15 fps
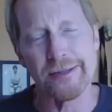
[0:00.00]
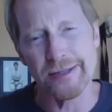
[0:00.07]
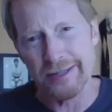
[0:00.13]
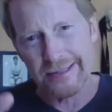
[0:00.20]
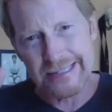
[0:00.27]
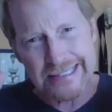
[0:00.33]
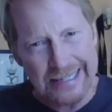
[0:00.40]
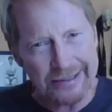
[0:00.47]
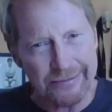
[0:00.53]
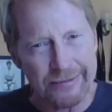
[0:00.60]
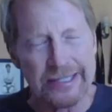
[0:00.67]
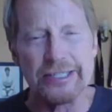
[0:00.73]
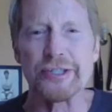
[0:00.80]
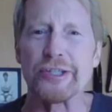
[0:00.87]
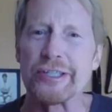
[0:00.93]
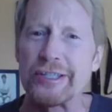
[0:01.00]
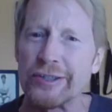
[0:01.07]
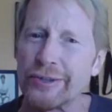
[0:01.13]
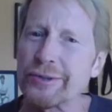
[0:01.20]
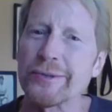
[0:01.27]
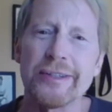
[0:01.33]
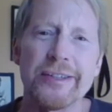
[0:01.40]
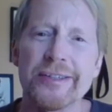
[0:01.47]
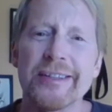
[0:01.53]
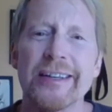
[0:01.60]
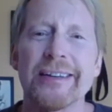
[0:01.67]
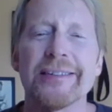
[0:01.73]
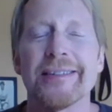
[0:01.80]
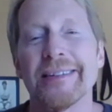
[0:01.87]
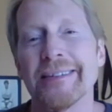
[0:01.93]
and get rich and do these
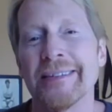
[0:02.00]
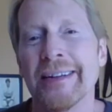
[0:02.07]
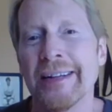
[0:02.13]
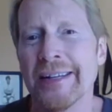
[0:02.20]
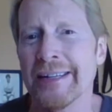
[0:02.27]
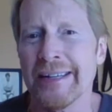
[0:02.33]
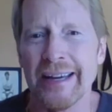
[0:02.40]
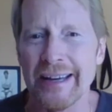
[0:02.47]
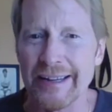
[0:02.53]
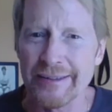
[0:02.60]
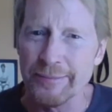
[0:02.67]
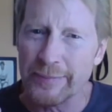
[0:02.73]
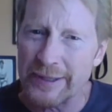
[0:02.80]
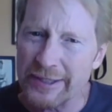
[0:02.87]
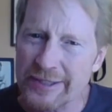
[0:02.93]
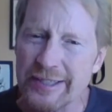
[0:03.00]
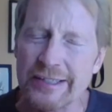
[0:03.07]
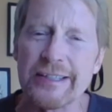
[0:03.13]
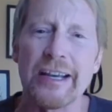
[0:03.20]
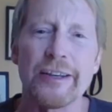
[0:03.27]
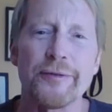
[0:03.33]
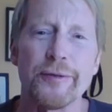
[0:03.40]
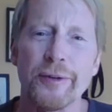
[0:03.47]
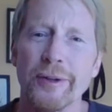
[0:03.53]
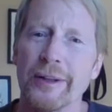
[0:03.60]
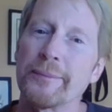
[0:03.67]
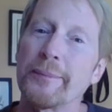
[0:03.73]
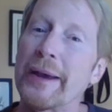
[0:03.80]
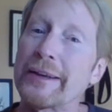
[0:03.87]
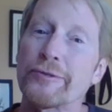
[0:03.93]
things and be successful
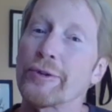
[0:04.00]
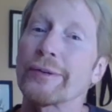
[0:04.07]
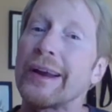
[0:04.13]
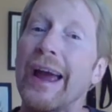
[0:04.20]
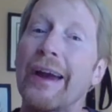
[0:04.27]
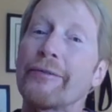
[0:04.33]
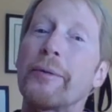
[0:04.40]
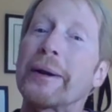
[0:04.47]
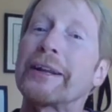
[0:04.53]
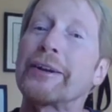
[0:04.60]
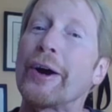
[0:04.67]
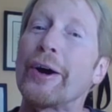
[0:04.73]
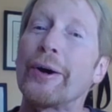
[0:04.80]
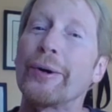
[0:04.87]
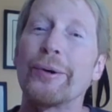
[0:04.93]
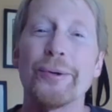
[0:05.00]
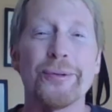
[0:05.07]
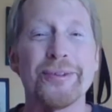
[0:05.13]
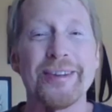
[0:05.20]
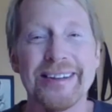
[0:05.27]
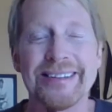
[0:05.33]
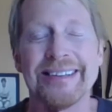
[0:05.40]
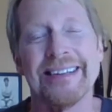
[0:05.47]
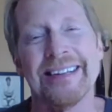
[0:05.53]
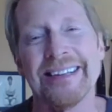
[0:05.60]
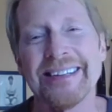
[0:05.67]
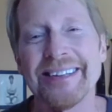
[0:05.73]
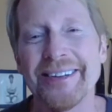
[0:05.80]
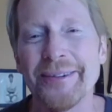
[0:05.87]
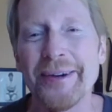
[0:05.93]
and make sure everybody knows. And
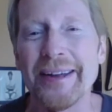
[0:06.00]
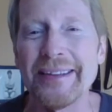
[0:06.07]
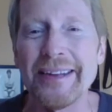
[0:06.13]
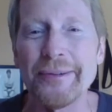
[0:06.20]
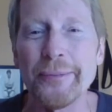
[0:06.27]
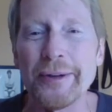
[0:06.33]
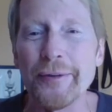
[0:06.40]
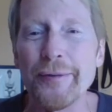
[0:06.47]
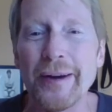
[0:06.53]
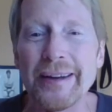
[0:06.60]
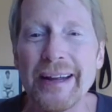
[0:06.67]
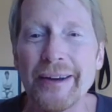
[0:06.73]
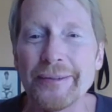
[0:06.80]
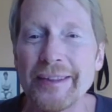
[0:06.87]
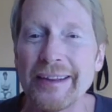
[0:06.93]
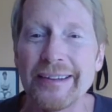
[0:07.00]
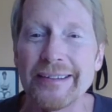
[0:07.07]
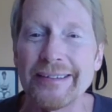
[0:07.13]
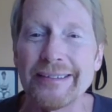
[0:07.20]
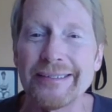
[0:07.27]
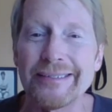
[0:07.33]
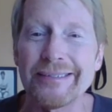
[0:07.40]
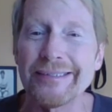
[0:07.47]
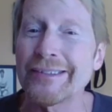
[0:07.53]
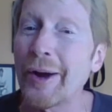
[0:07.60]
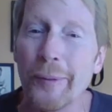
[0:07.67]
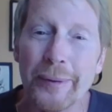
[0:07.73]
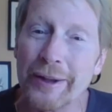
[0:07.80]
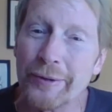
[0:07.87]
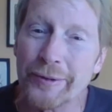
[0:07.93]
then when you find out that
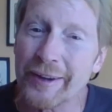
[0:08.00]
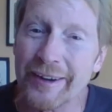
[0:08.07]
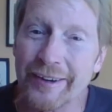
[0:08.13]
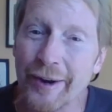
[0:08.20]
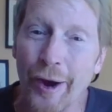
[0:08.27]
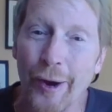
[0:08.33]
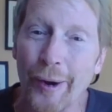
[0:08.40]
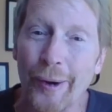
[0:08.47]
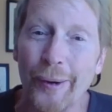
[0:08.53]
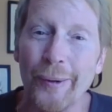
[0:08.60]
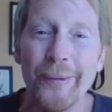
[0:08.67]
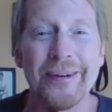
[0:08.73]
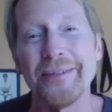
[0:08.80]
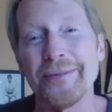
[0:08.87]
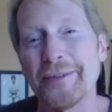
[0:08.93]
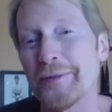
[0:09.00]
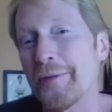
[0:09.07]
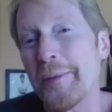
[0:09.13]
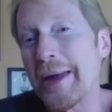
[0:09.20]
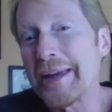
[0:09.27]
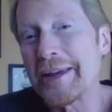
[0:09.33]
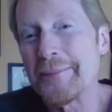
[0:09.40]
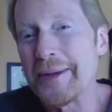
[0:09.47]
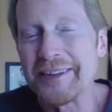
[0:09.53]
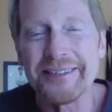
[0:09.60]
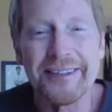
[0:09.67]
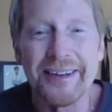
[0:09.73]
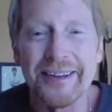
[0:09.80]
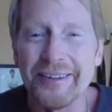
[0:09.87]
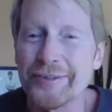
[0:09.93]
nobody's going to know, even if you make $1
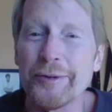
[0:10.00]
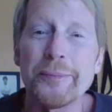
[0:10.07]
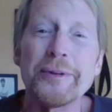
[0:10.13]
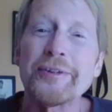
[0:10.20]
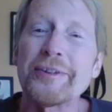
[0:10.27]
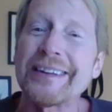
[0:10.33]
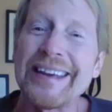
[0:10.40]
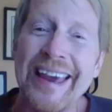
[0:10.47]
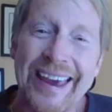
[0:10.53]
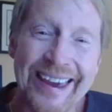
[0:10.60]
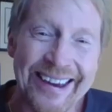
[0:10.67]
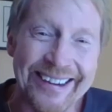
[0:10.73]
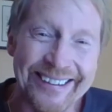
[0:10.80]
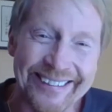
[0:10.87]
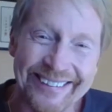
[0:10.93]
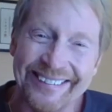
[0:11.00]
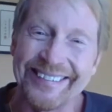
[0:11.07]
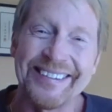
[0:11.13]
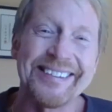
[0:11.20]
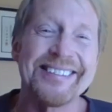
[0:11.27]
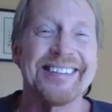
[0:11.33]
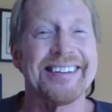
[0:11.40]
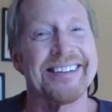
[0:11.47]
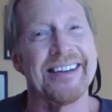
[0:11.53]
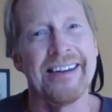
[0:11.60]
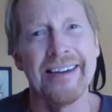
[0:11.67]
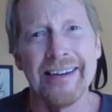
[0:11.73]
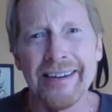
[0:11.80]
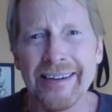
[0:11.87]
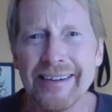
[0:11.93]
million, nobody's going to care. And it's like,
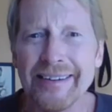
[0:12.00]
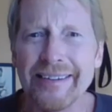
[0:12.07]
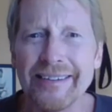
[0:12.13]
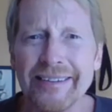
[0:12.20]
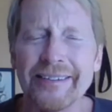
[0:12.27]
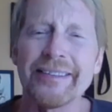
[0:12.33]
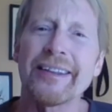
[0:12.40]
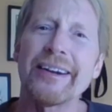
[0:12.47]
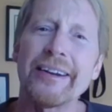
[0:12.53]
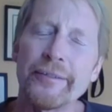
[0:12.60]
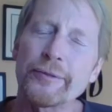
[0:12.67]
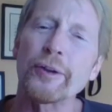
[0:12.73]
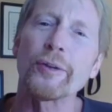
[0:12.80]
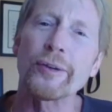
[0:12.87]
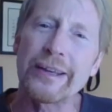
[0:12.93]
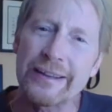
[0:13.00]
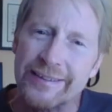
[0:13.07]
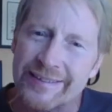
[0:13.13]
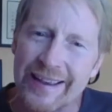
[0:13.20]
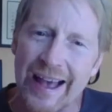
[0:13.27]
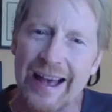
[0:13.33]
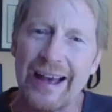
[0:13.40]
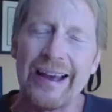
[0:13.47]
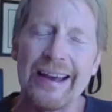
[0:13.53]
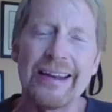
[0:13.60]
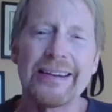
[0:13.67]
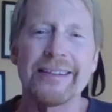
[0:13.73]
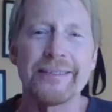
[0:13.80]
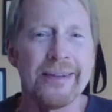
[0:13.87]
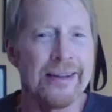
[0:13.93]
oh, then I have to look
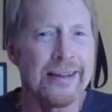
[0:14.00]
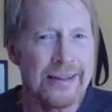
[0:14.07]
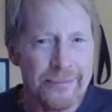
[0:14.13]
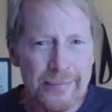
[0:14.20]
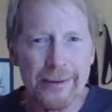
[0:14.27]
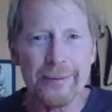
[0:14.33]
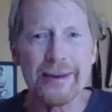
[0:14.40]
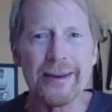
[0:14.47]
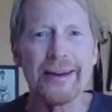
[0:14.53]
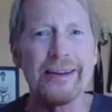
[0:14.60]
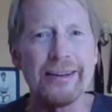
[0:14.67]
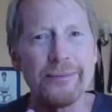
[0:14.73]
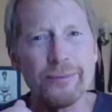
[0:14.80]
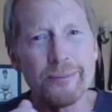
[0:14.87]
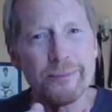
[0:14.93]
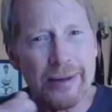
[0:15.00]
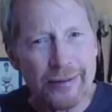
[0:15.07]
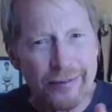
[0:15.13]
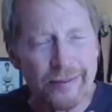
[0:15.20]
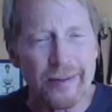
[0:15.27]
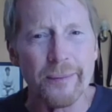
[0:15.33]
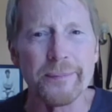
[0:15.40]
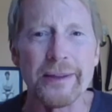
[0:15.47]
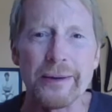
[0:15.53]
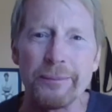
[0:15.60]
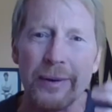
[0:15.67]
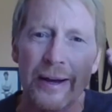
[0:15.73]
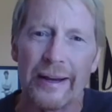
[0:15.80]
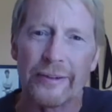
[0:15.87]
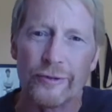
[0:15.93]
inside and maybe I missed something
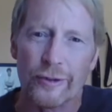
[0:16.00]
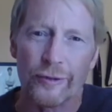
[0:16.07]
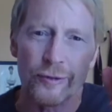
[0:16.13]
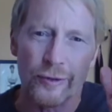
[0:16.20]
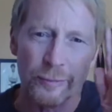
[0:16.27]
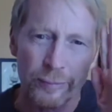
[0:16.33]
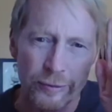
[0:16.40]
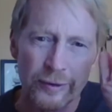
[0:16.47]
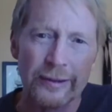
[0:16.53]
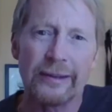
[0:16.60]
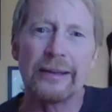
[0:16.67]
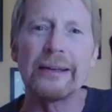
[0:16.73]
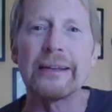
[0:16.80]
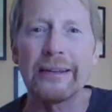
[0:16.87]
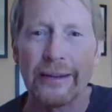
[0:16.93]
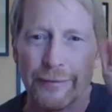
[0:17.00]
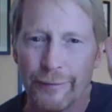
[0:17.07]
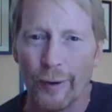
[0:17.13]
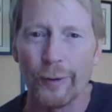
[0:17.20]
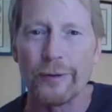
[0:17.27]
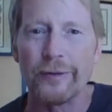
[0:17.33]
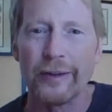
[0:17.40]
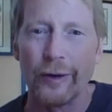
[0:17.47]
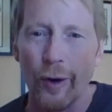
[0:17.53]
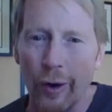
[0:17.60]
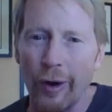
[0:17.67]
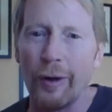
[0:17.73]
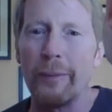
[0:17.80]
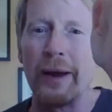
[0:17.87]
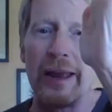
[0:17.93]
by just completely focusing
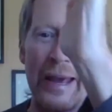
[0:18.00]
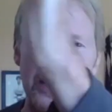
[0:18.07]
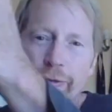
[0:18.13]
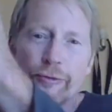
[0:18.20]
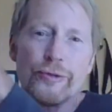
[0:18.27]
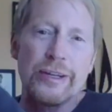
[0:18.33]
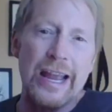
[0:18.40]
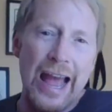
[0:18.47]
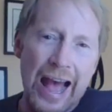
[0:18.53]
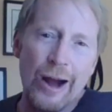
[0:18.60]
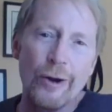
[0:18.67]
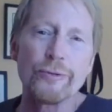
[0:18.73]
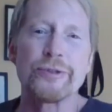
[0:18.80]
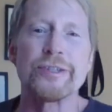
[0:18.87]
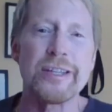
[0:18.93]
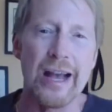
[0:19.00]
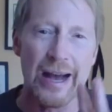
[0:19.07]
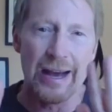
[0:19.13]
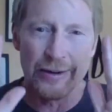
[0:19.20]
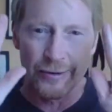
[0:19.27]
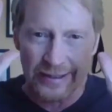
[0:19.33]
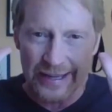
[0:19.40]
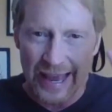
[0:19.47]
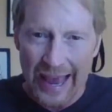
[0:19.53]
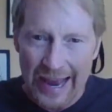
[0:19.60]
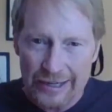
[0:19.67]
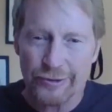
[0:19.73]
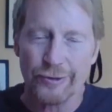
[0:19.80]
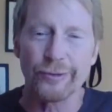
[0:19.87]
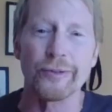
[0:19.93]
all my energy outside on the
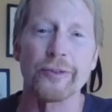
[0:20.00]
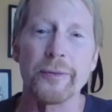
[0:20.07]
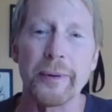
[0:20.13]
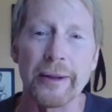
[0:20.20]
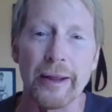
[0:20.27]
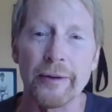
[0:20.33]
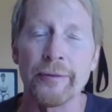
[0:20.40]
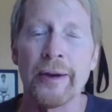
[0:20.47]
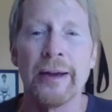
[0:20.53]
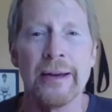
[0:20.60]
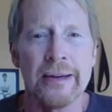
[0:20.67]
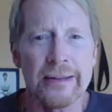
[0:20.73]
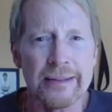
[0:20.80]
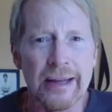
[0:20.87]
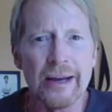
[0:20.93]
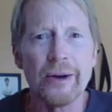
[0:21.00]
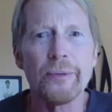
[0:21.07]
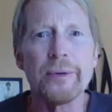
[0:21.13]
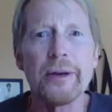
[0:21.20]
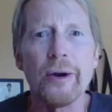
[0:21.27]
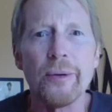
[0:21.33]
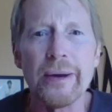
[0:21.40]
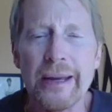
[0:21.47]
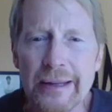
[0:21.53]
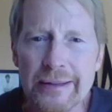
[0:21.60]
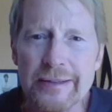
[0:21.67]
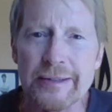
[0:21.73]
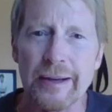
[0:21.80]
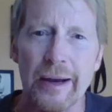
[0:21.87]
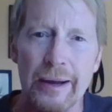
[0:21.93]
externals of my life. Now we go
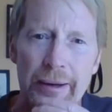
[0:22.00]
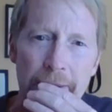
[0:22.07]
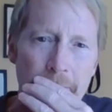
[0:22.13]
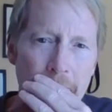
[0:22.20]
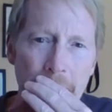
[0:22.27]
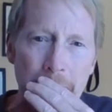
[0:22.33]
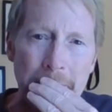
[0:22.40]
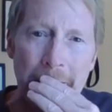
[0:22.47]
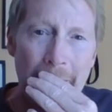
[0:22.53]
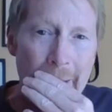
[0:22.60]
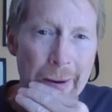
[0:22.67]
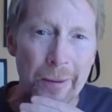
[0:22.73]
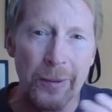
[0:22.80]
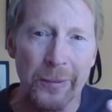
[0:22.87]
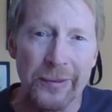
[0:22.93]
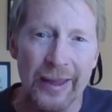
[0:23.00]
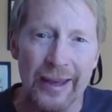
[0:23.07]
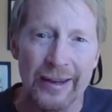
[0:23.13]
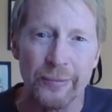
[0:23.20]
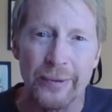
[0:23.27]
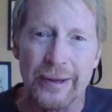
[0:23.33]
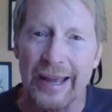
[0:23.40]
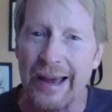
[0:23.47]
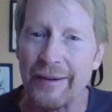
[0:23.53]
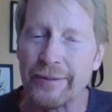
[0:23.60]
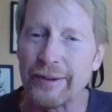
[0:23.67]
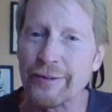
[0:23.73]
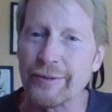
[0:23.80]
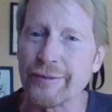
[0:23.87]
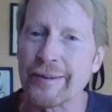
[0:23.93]
inside. And so now then we have
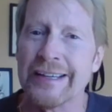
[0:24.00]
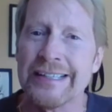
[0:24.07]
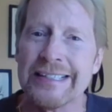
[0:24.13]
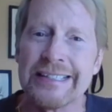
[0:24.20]
this